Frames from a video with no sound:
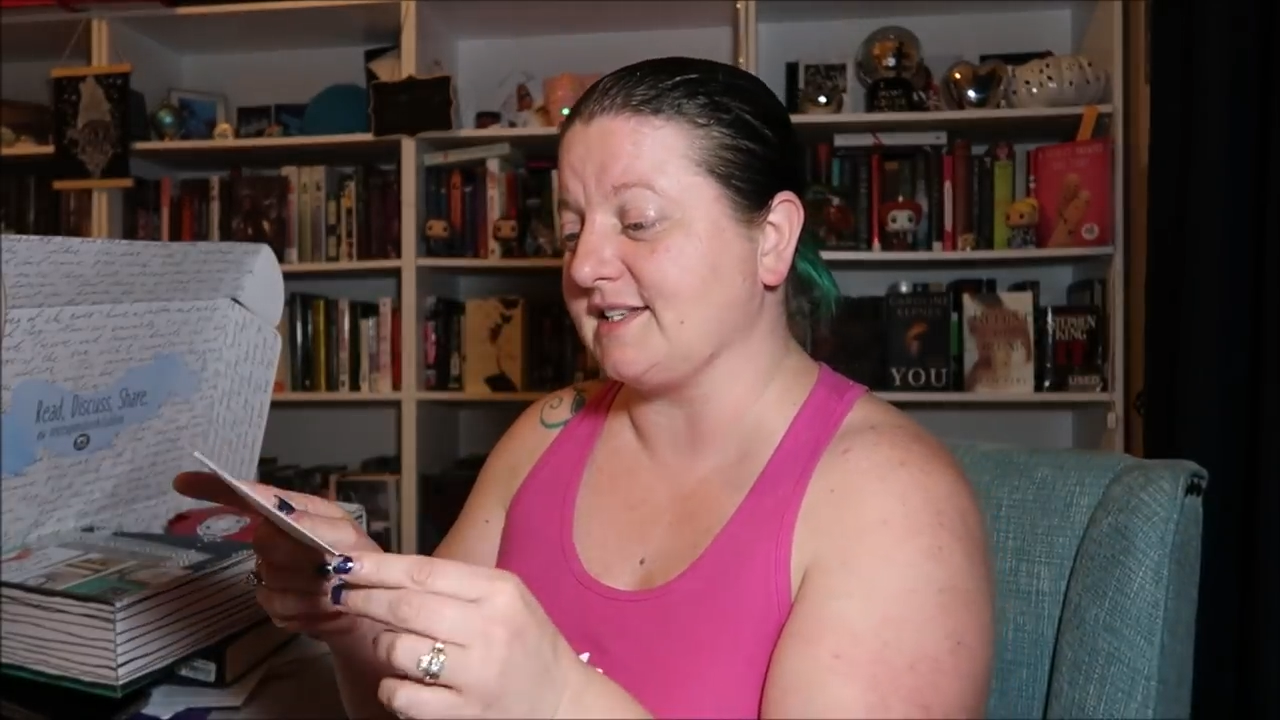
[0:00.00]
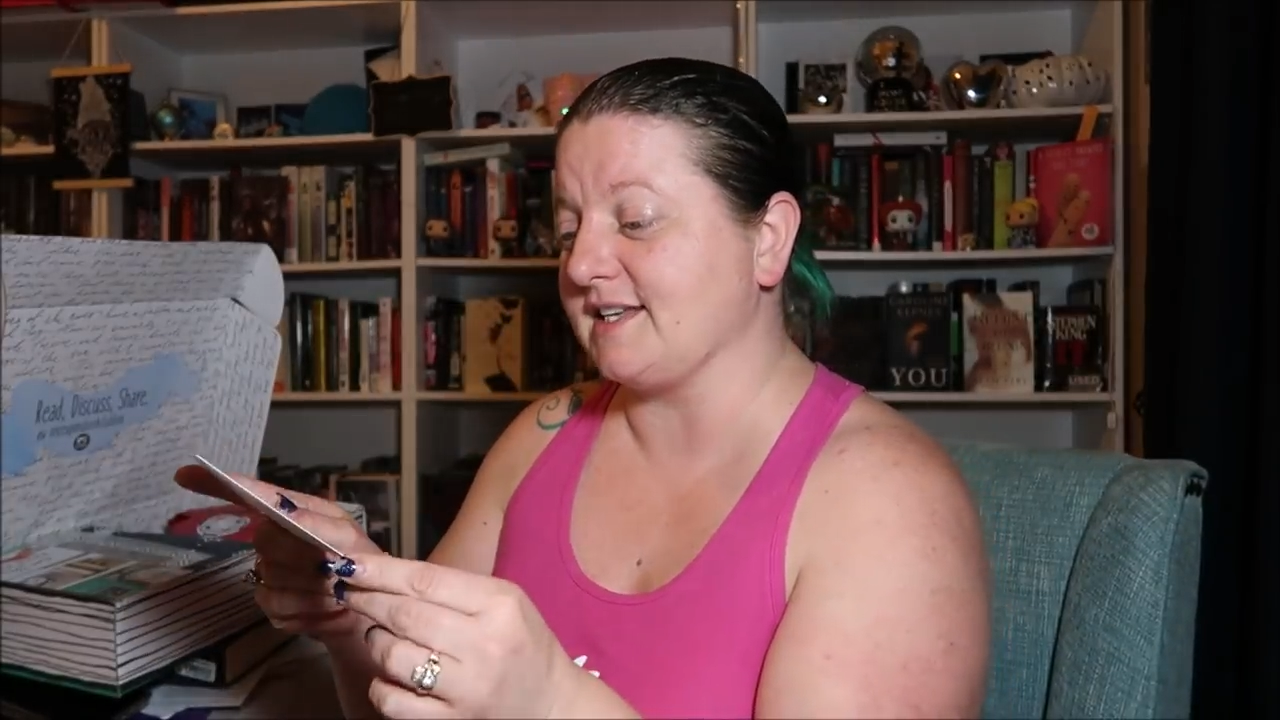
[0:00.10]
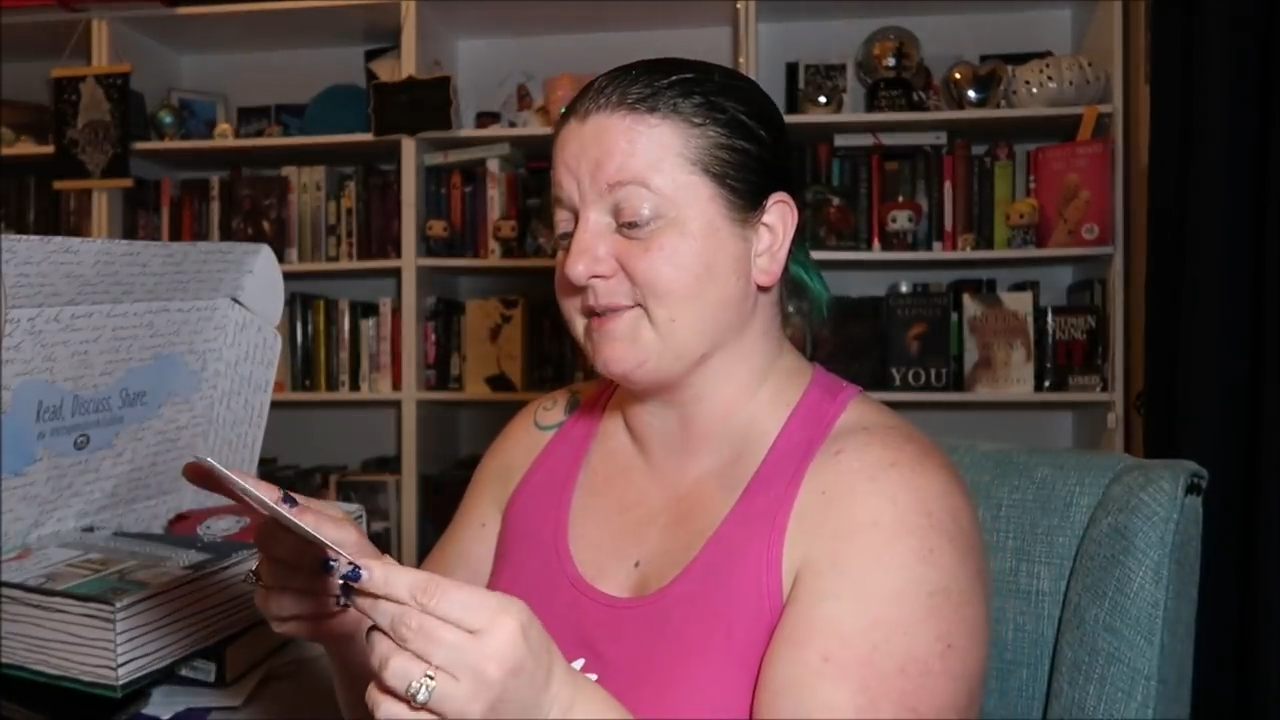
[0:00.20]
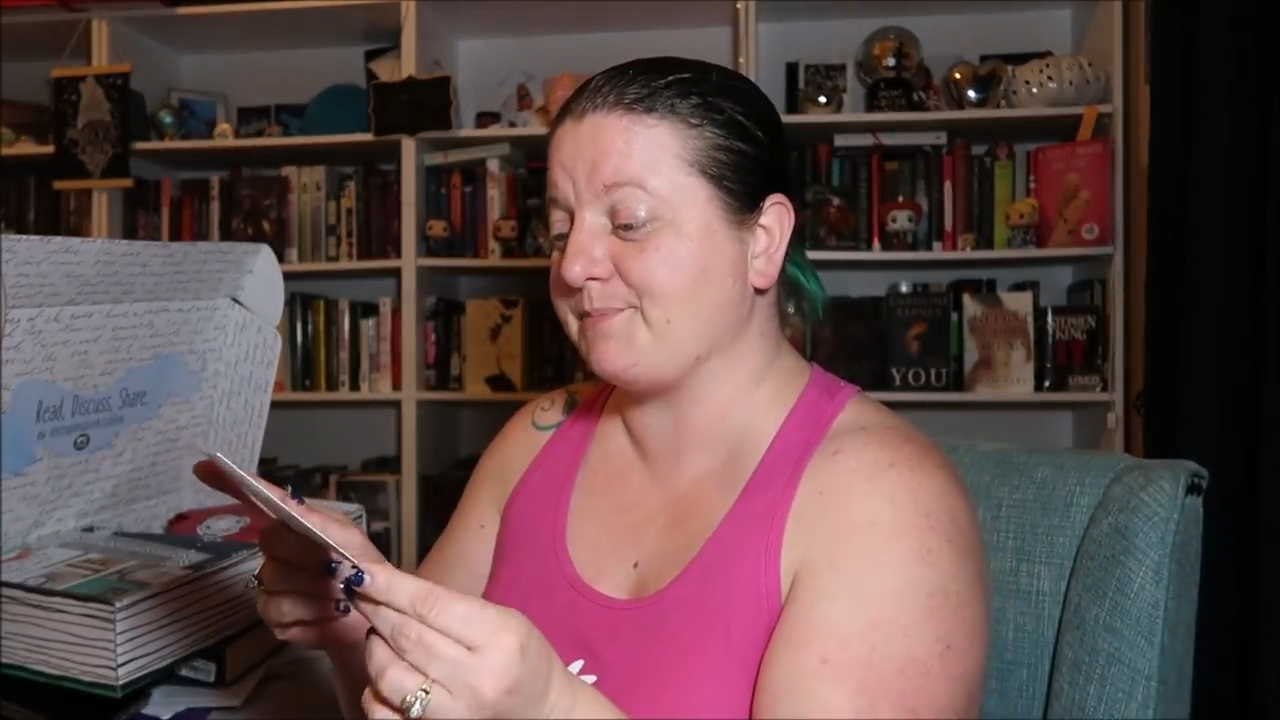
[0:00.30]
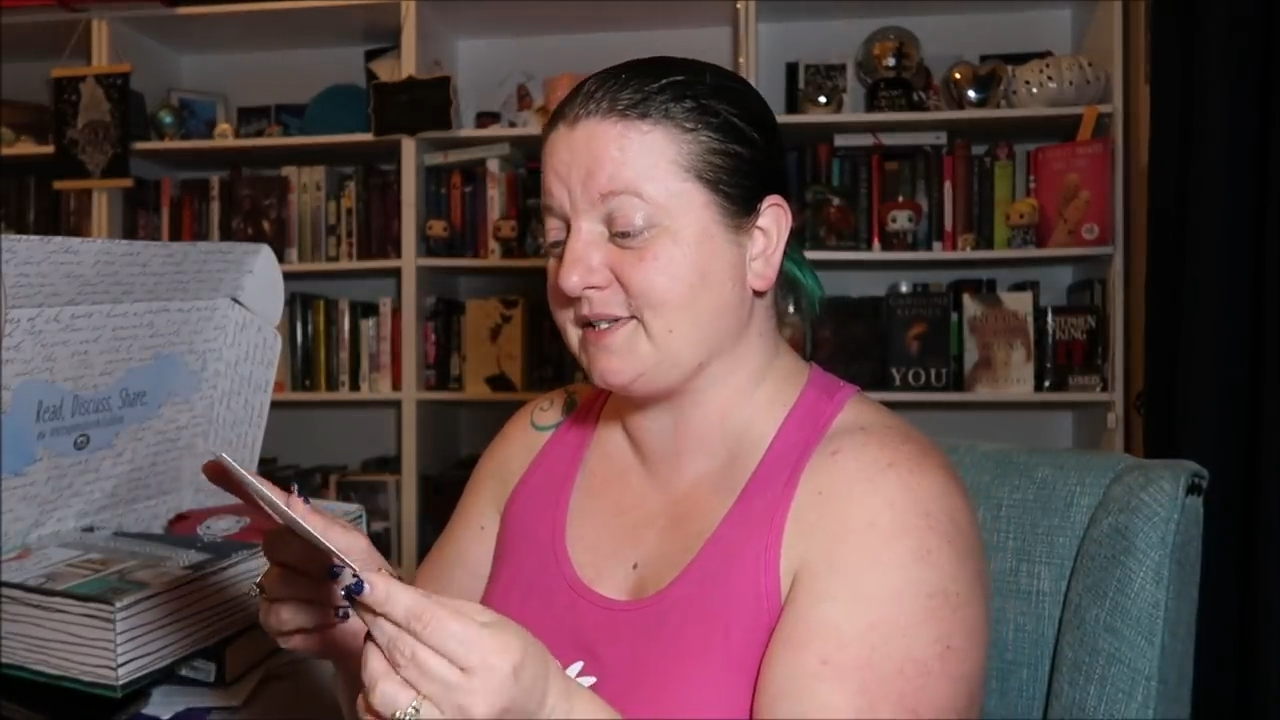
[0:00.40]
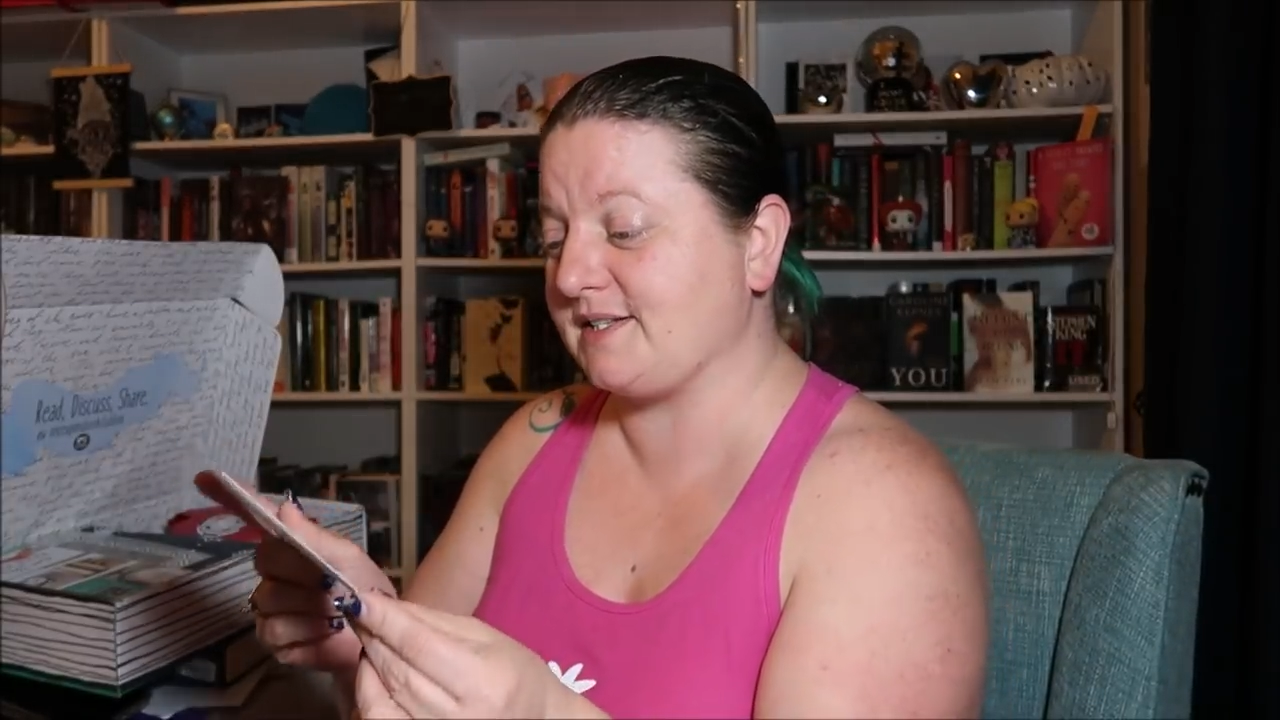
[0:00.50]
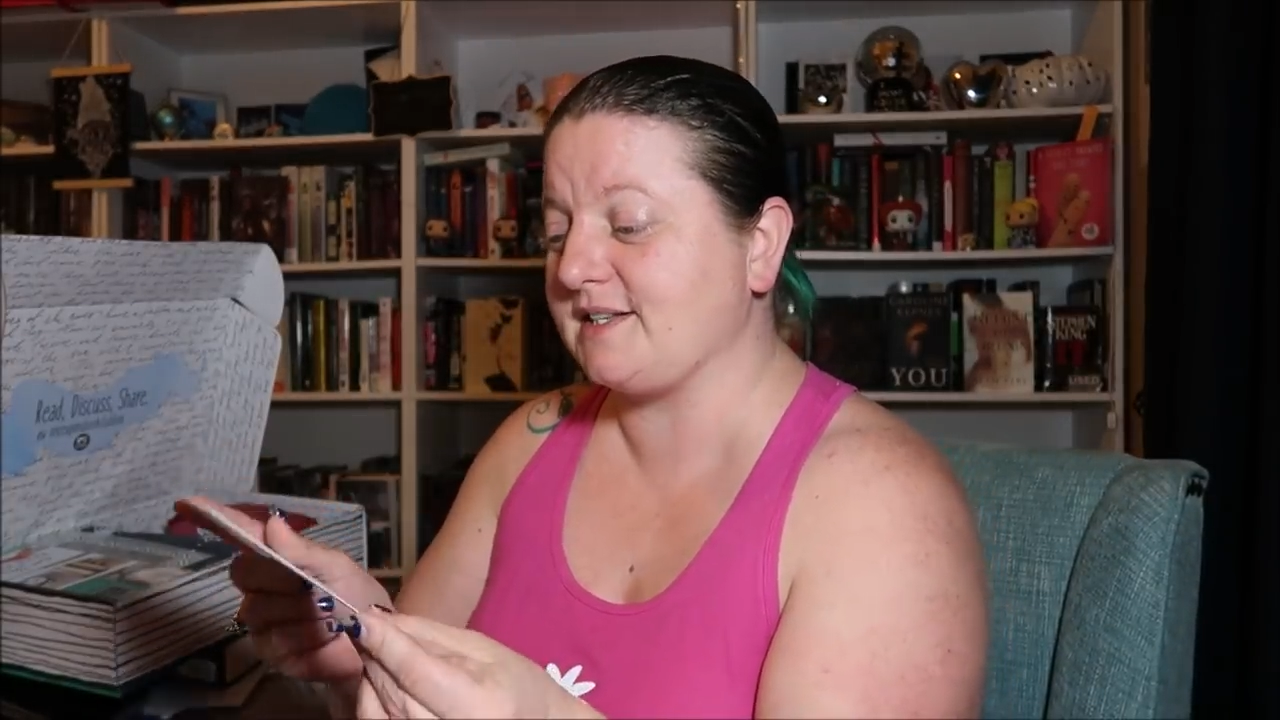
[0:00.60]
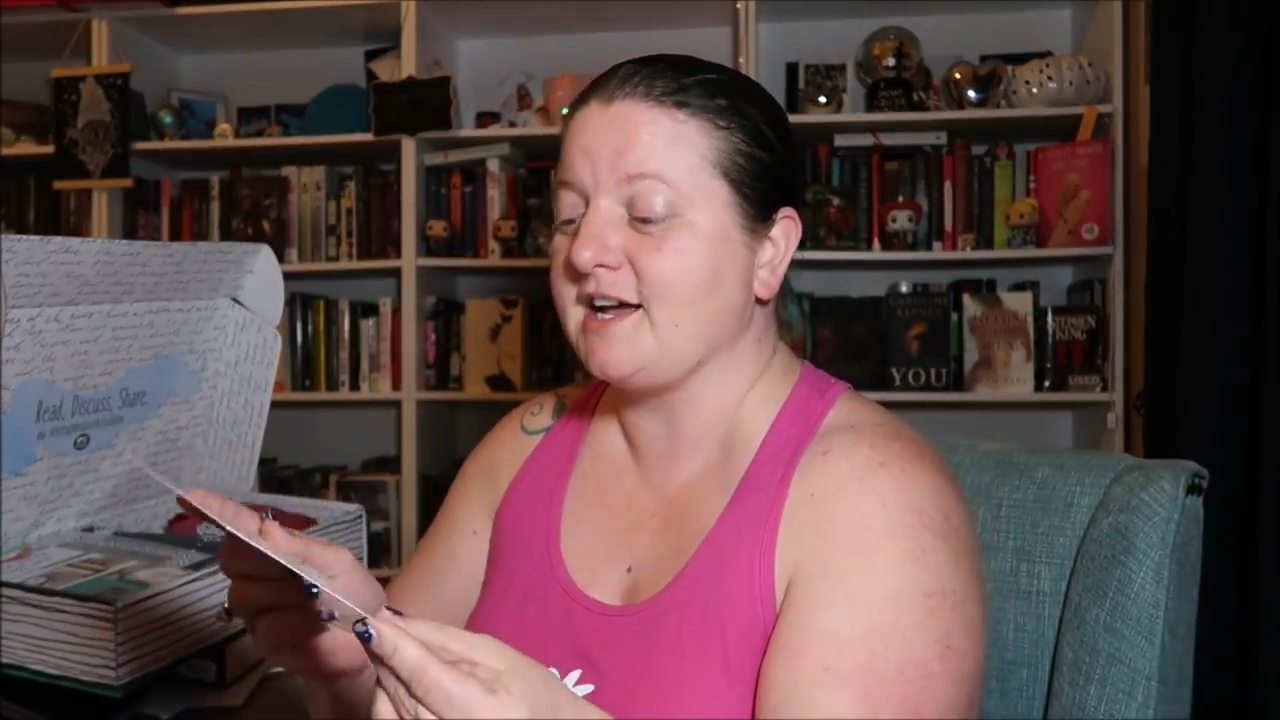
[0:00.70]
says, psst,